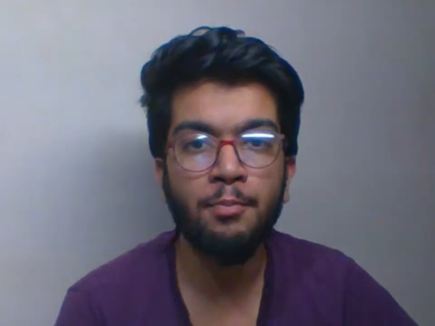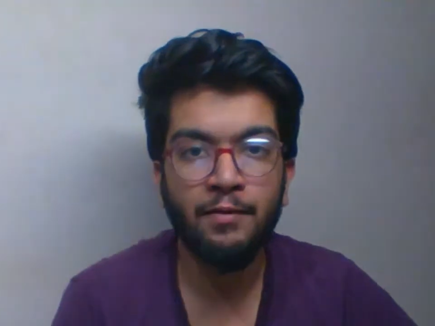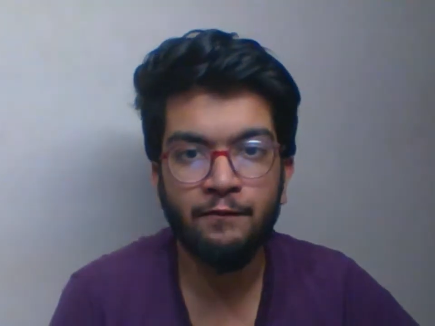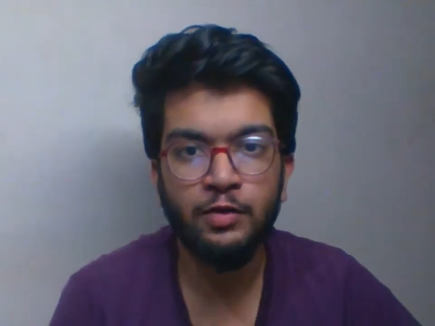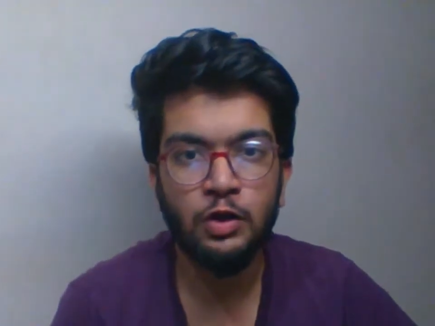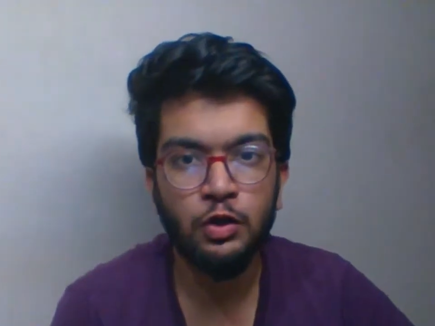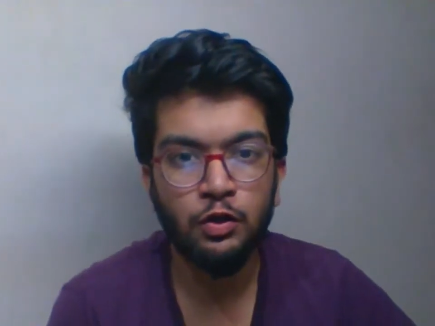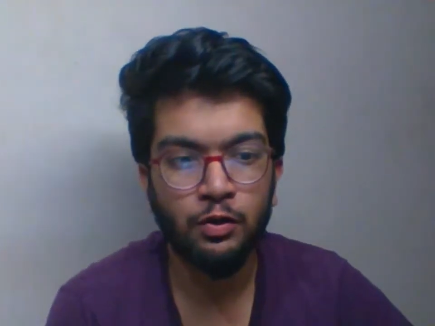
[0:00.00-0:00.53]
my
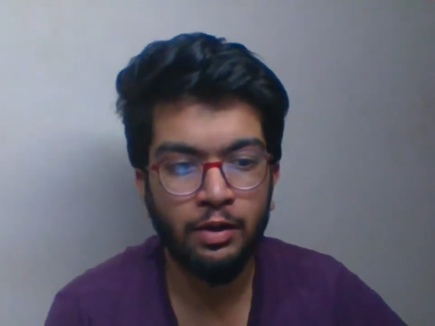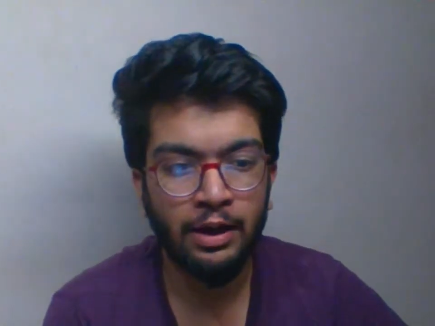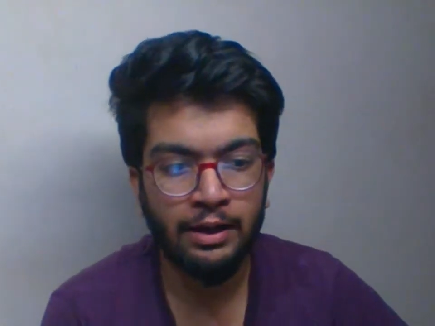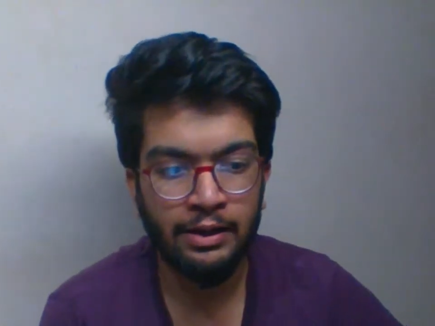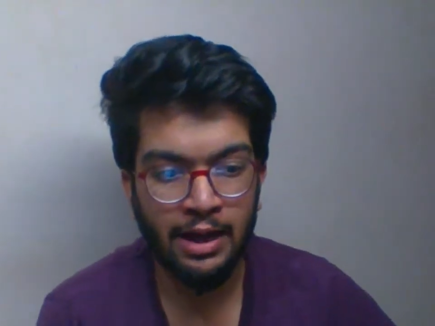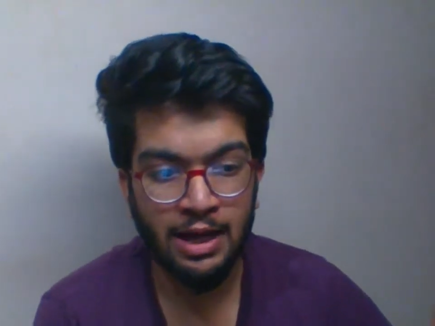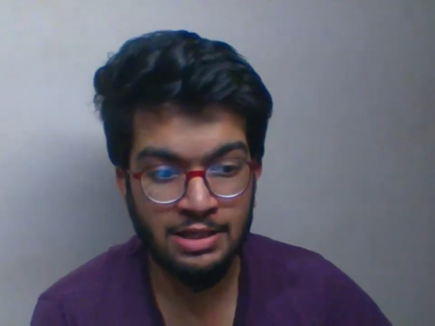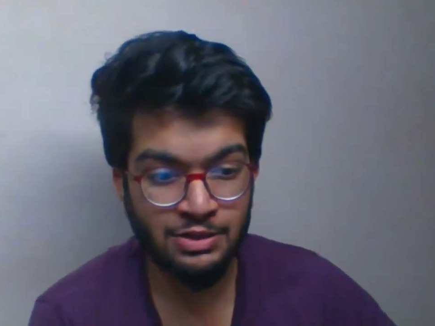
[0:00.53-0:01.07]
video.
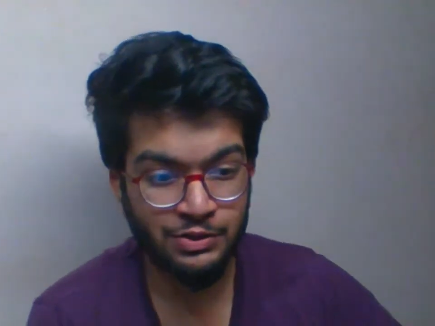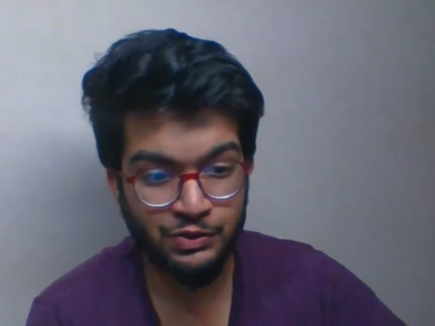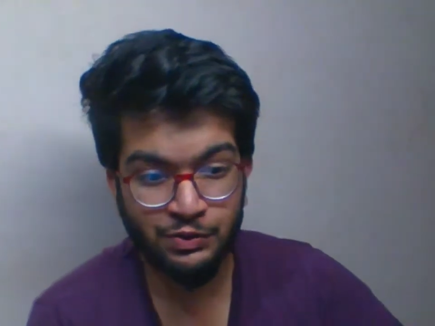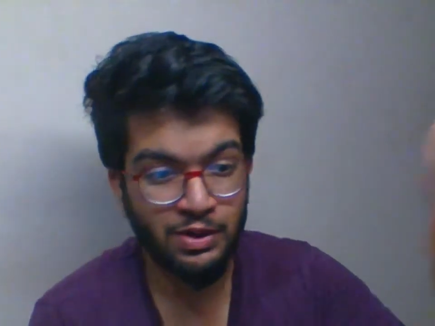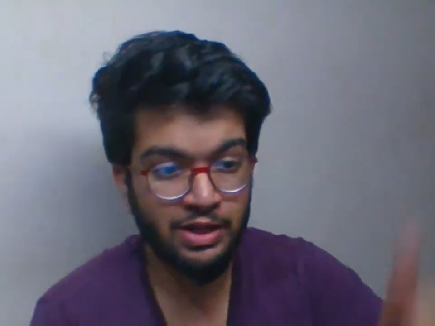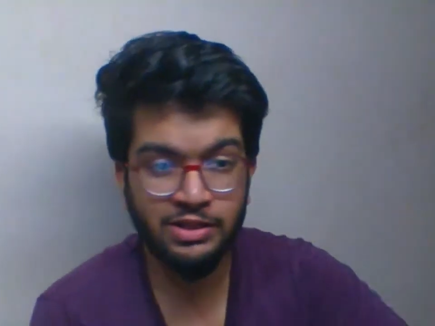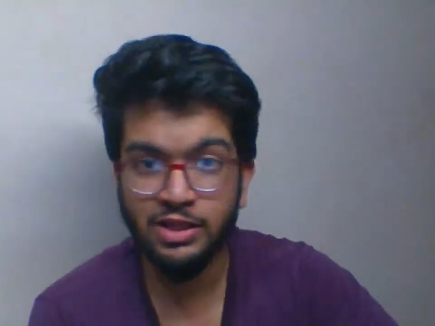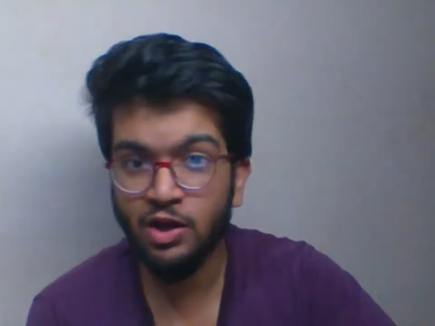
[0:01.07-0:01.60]
And as
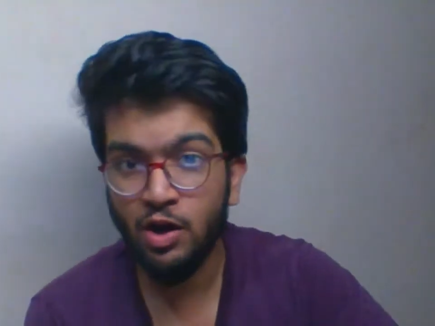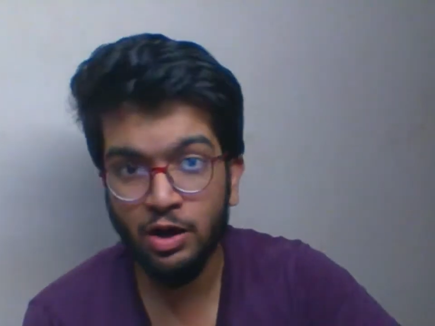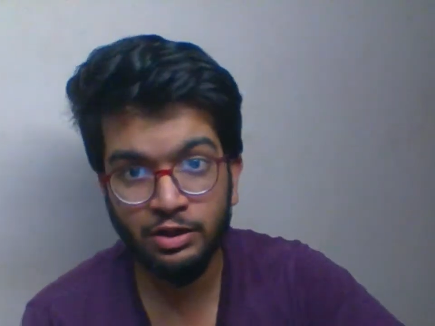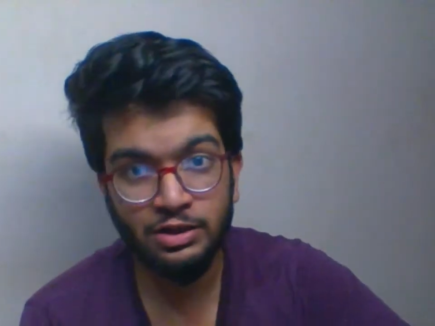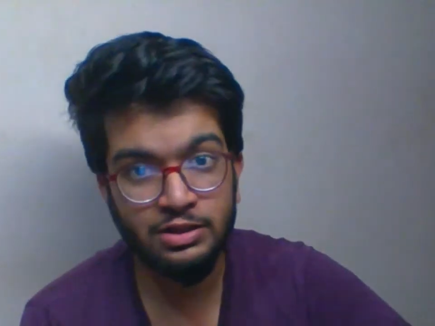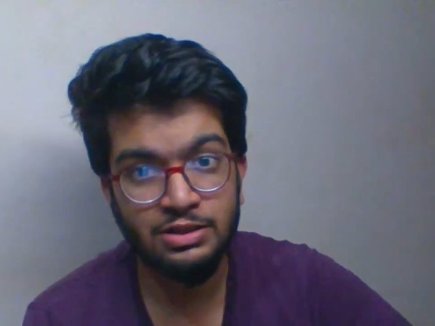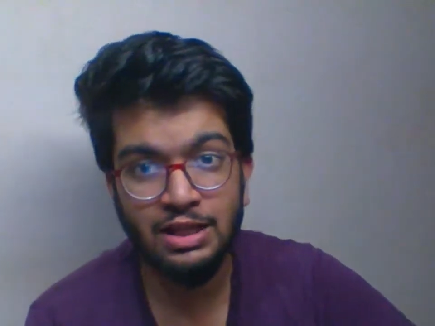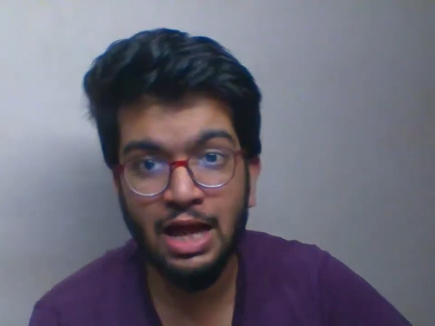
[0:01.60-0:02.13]
soon as I
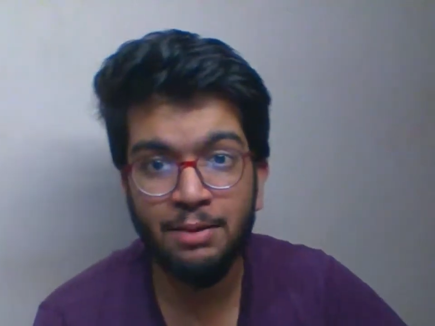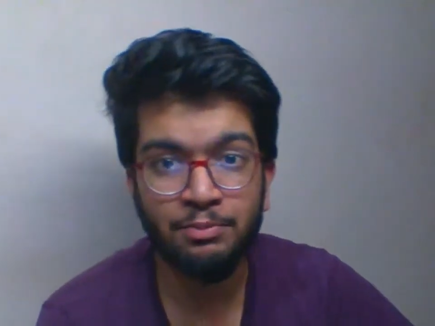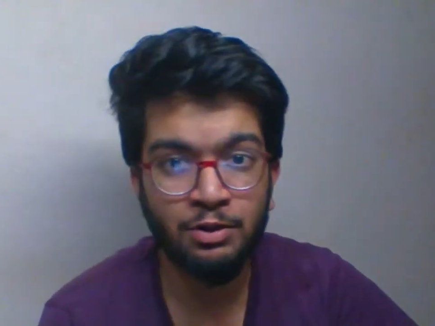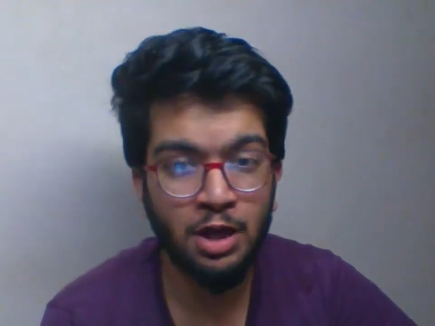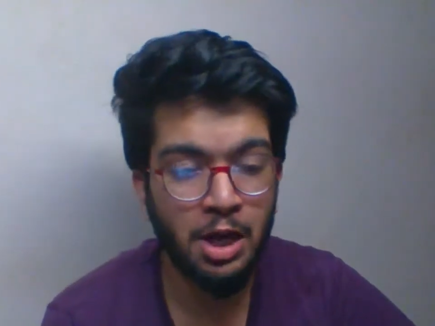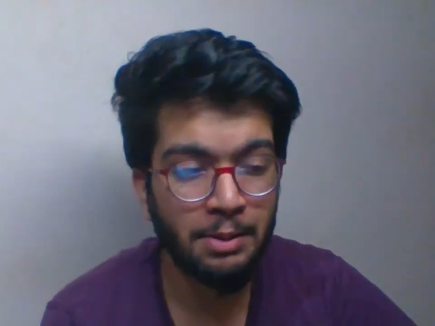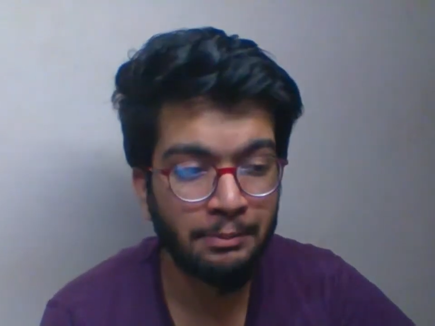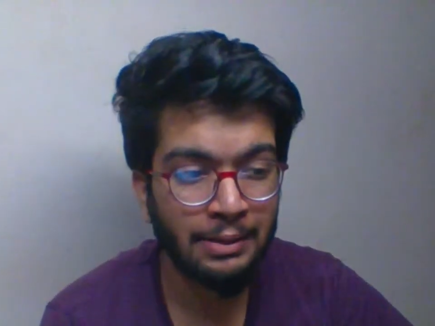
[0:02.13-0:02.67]
got this
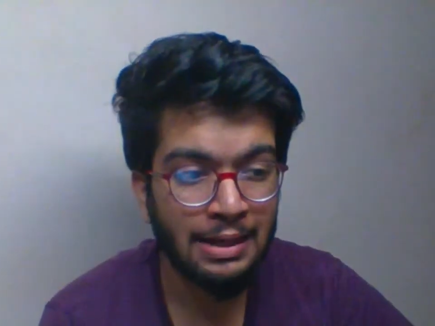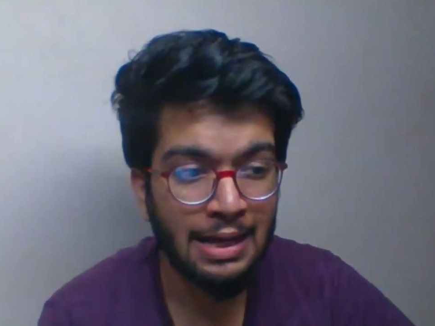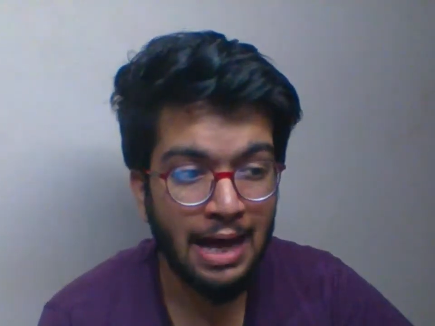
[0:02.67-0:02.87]
laptop,